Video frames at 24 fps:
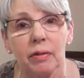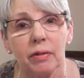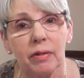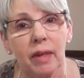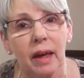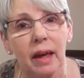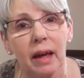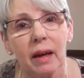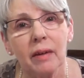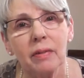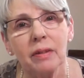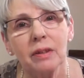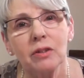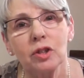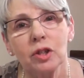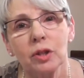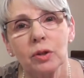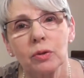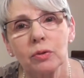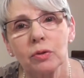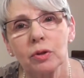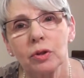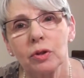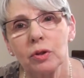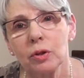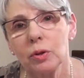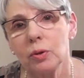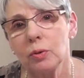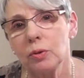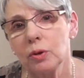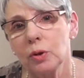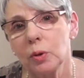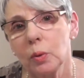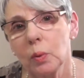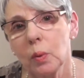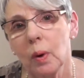They are the children who
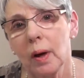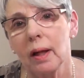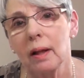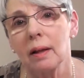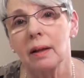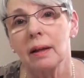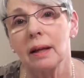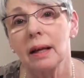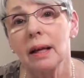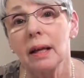do well,